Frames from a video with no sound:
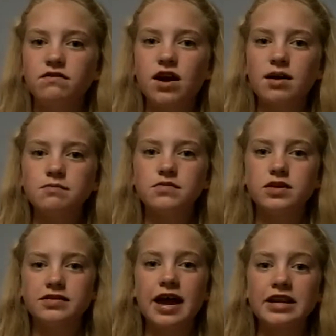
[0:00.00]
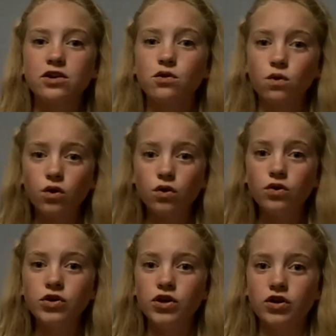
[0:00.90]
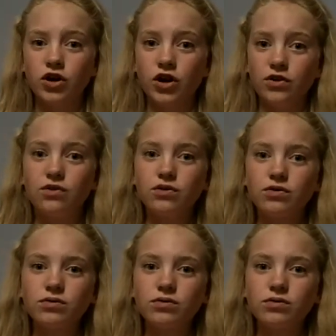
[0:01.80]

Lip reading: from the Titans or Oilers